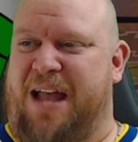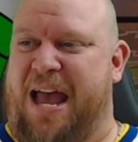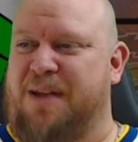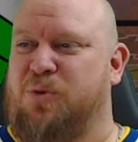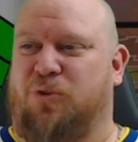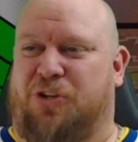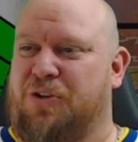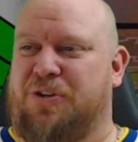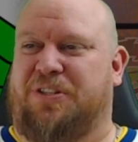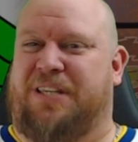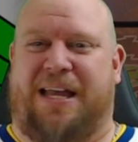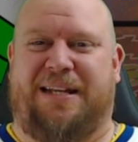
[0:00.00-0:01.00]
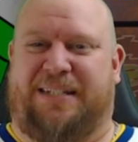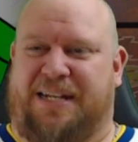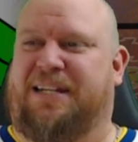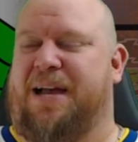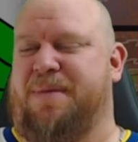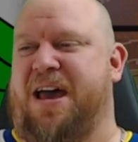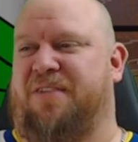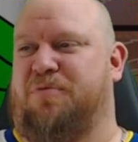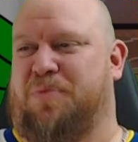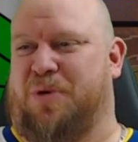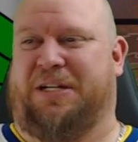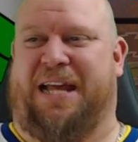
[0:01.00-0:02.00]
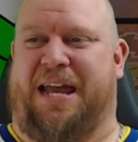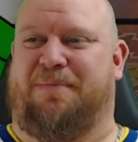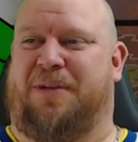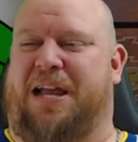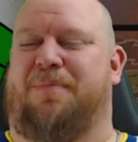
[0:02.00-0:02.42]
animal dudes didn't come out of a board game?